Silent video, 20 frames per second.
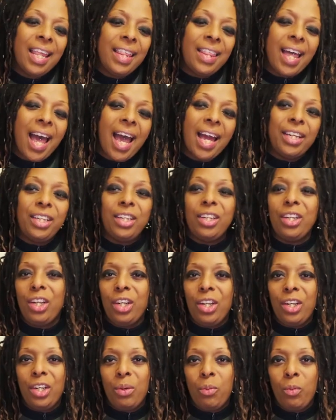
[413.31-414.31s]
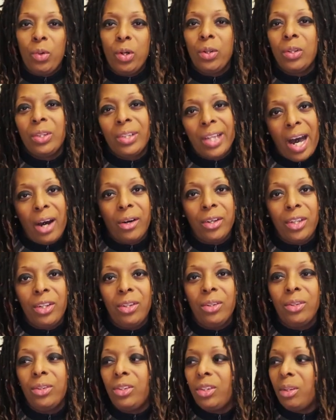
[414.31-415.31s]
that will allow
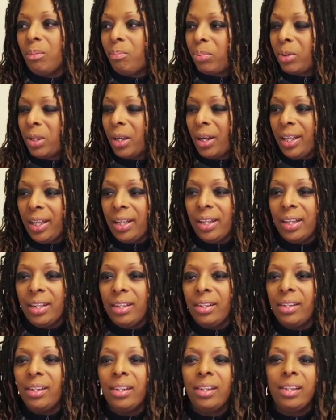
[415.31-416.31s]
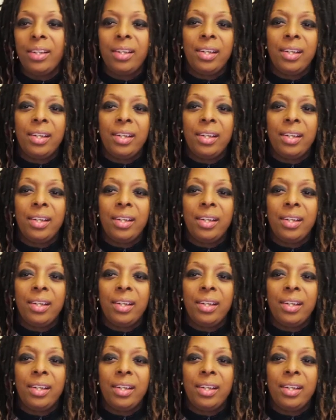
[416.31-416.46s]
you to plug it in